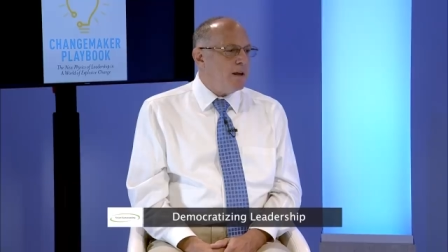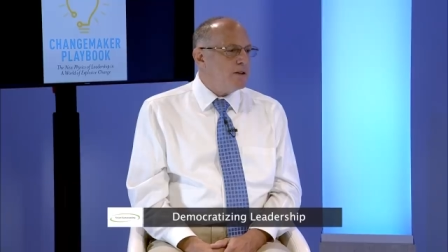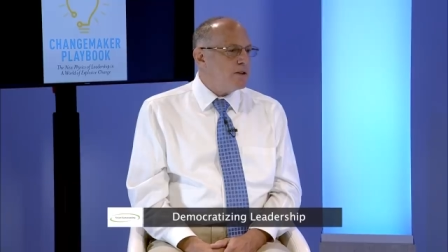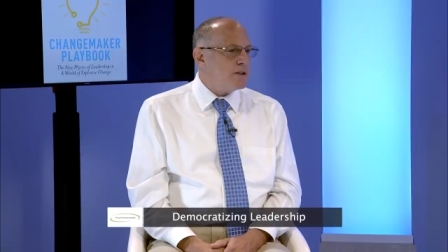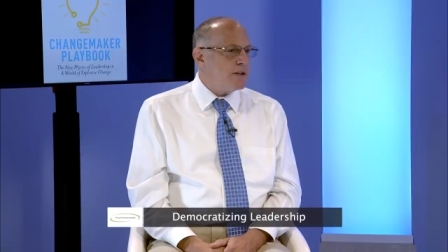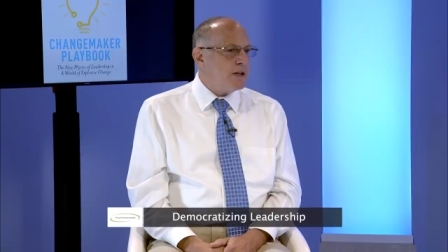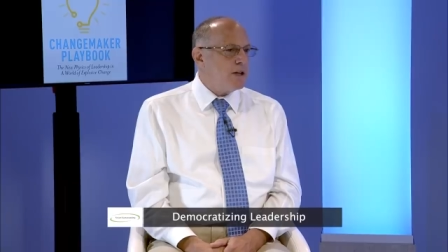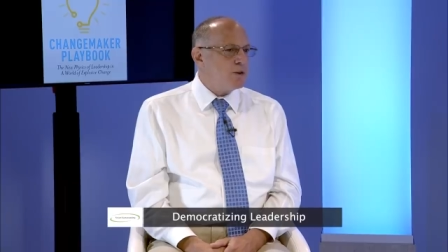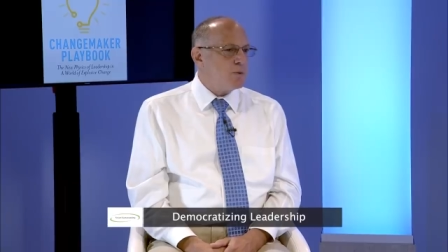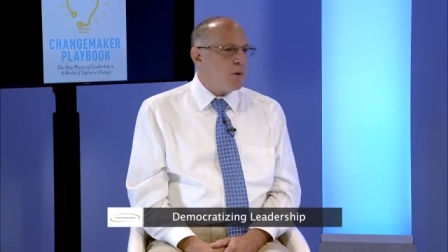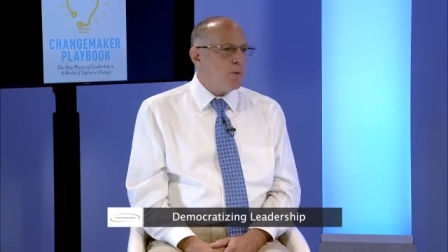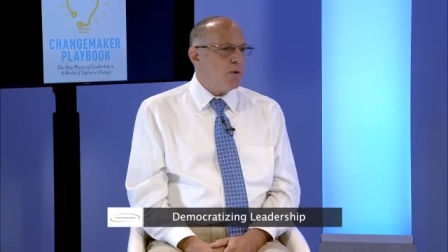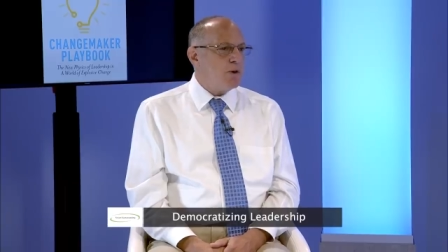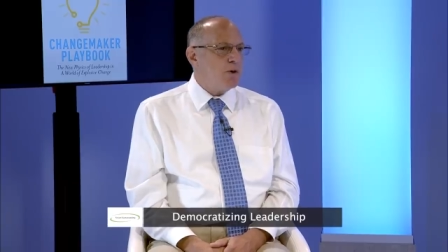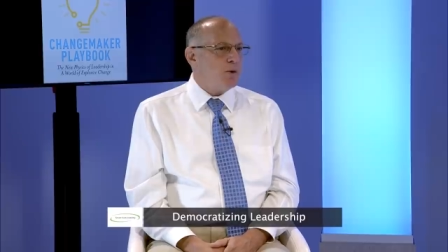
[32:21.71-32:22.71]
I just think it's
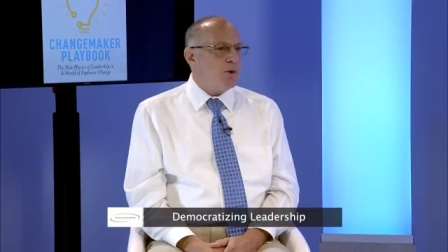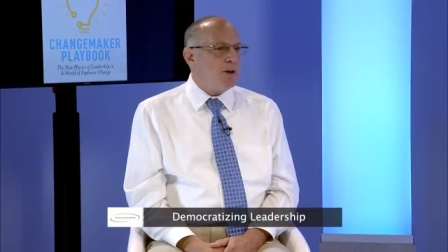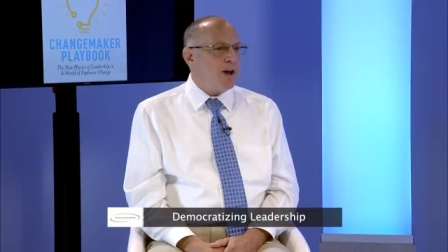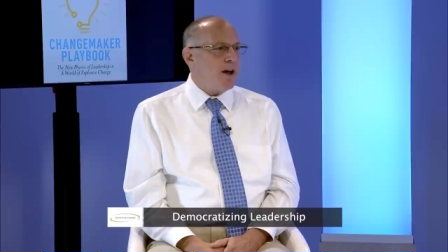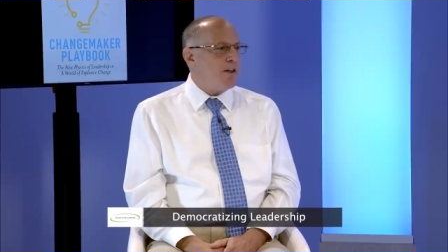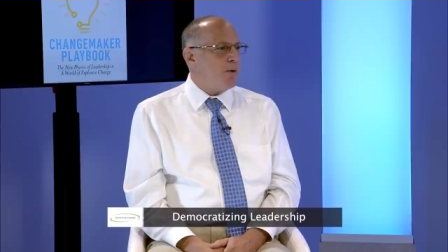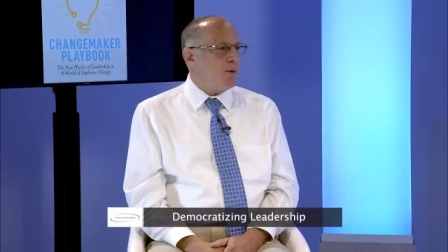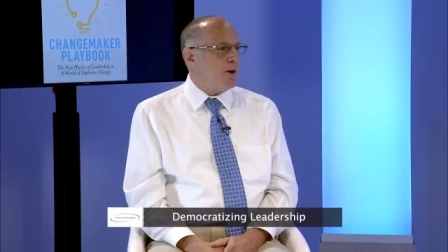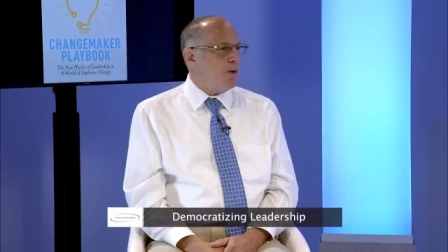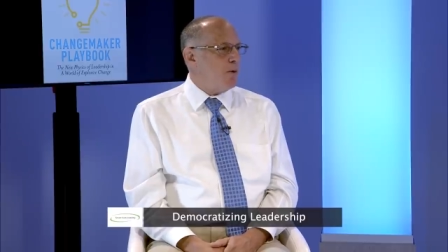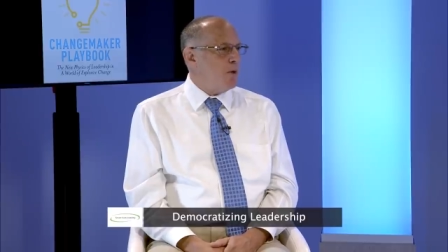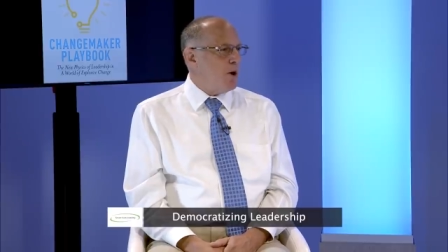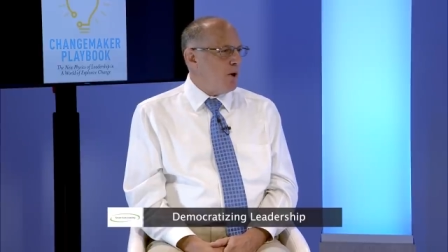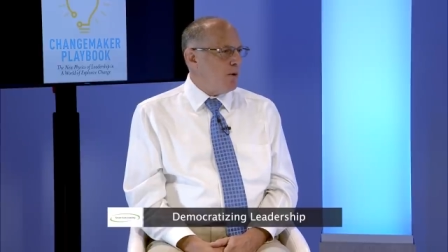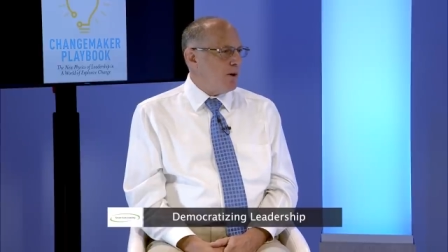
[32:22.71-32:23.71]
what we're doing now that we
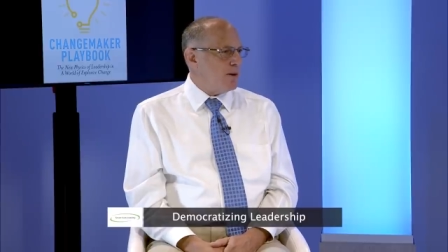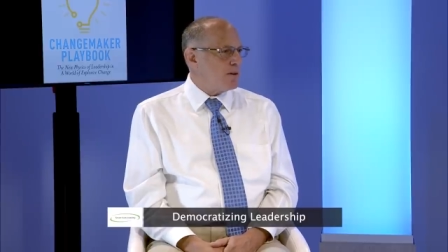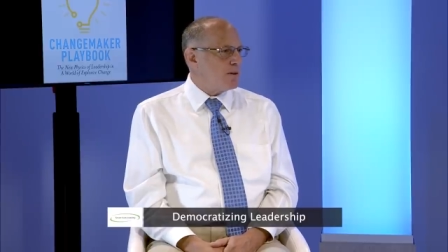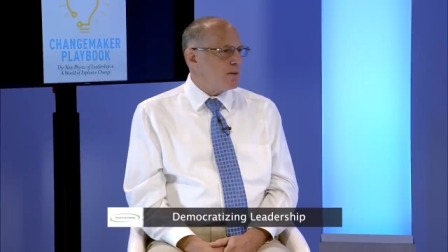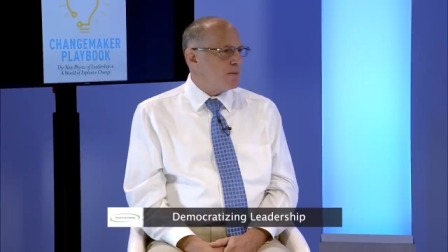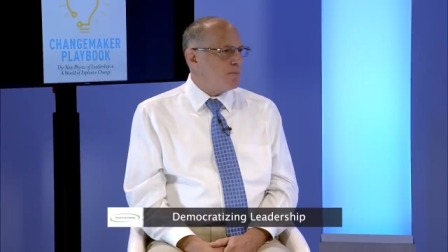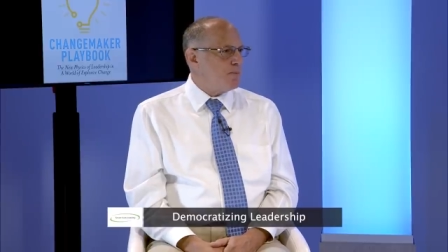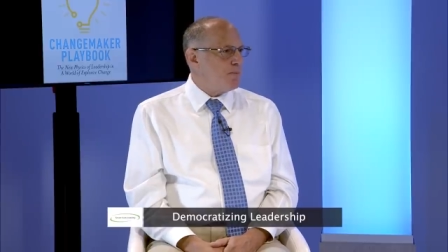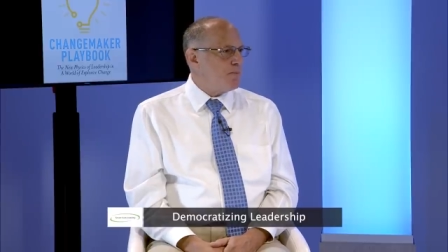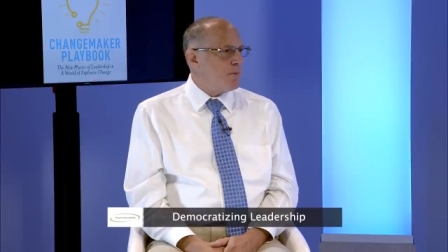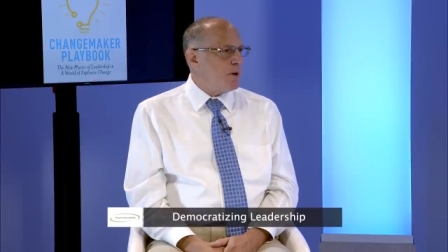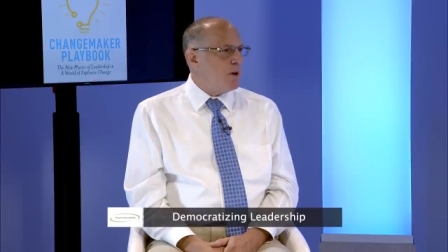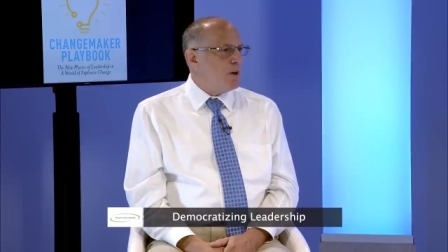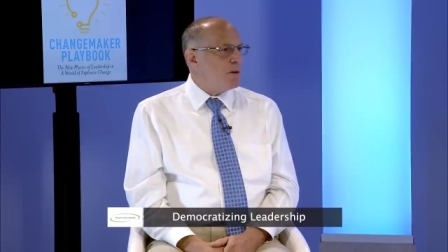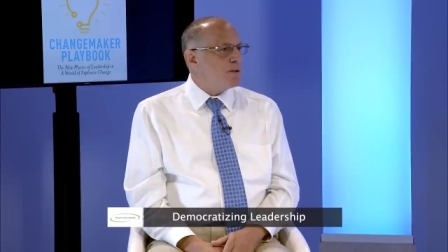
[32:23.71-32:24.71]
don't notice.
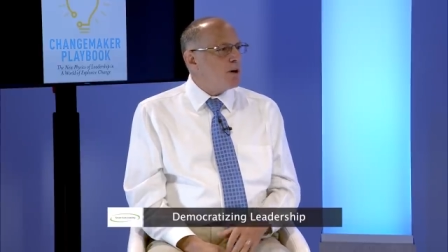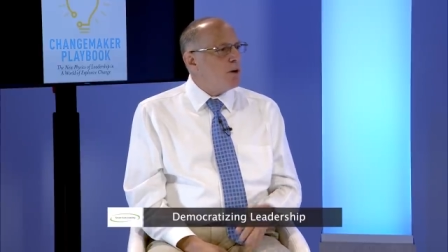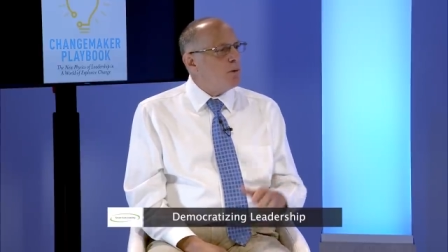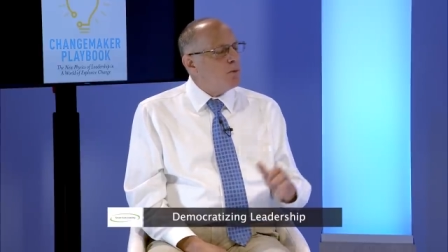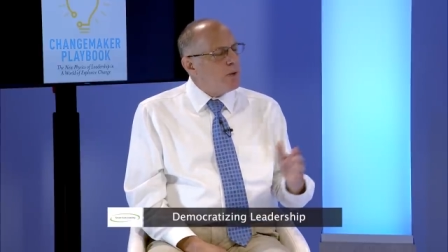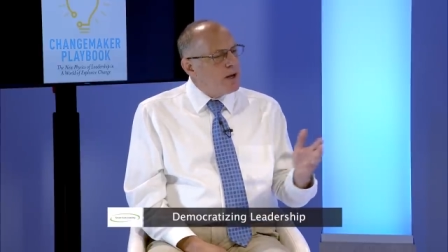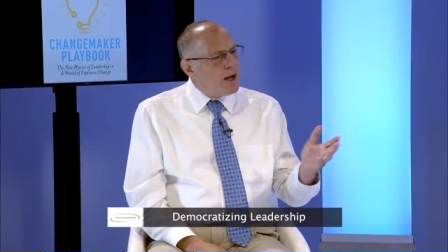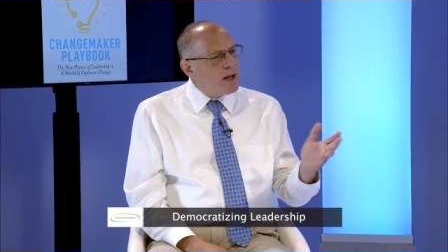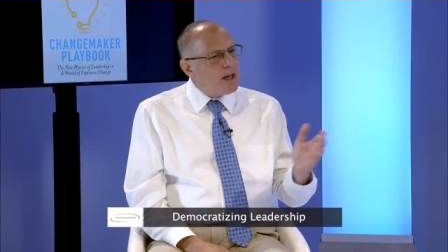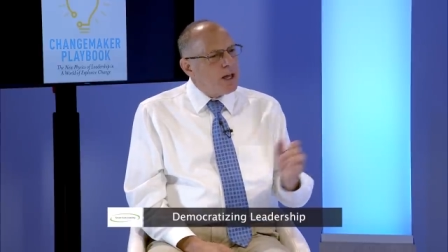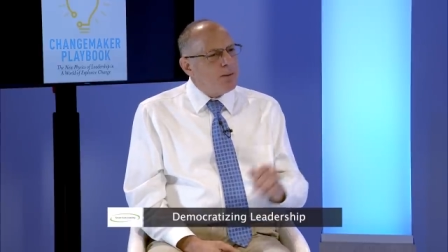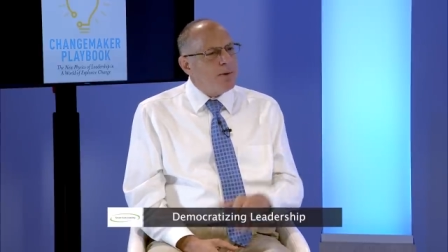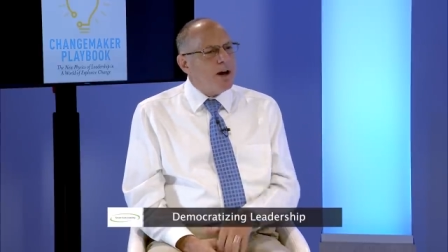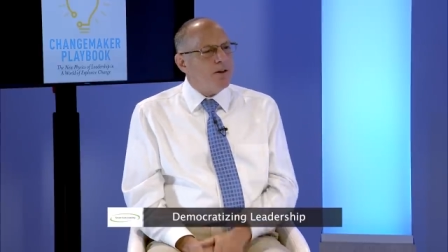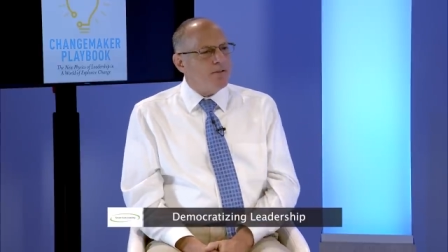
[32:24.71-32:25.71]
Yeah. So when I
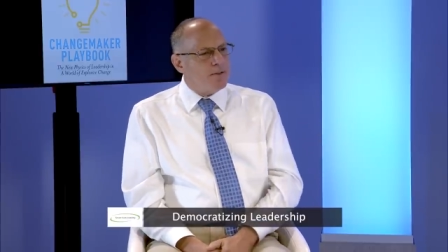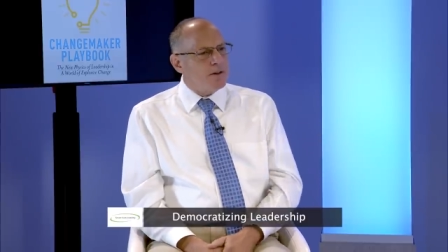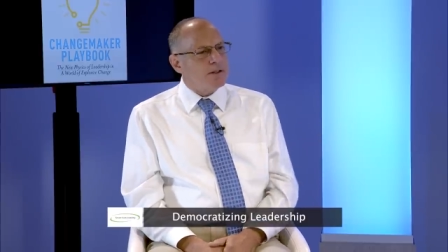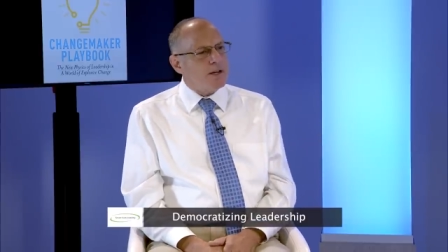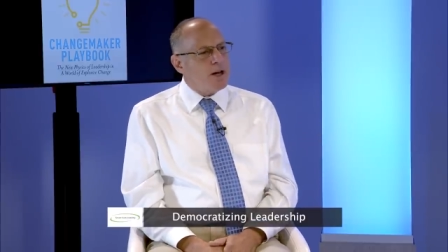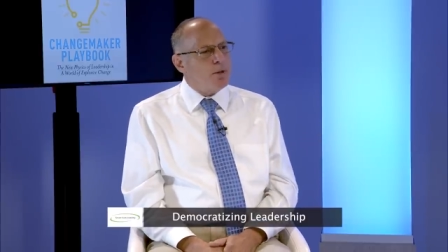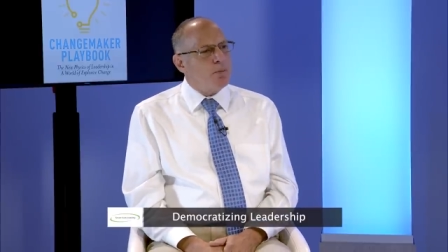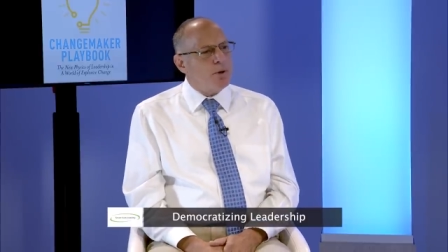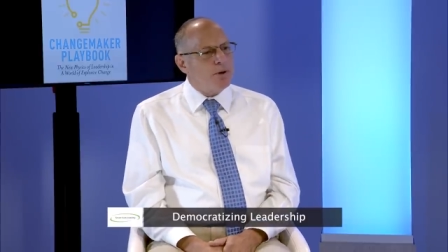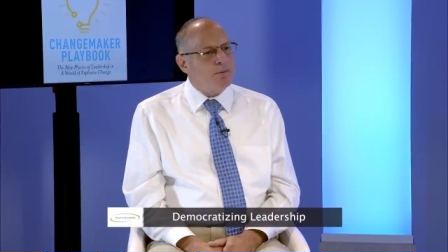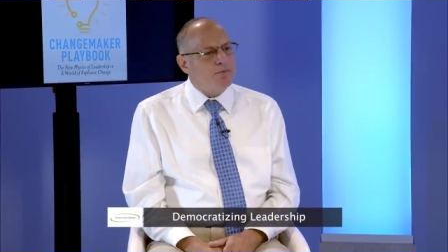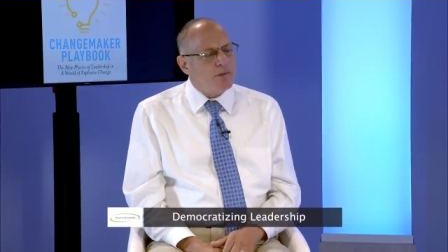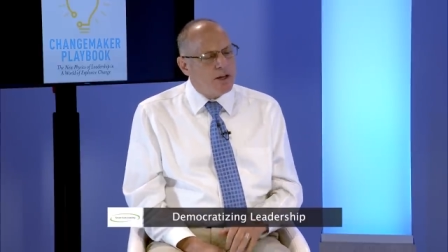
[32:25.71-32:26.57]
came out, for example,